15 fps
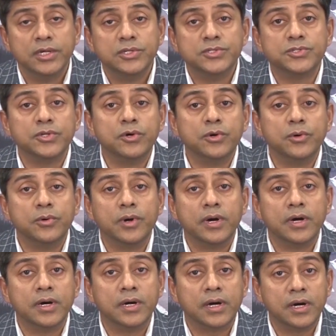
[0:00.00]
So
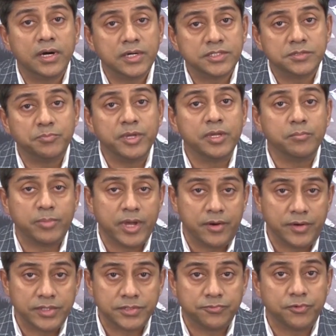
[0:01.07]
us being
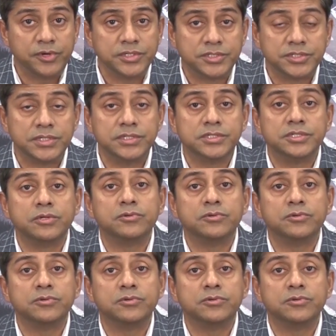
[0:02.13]
parents, for instance,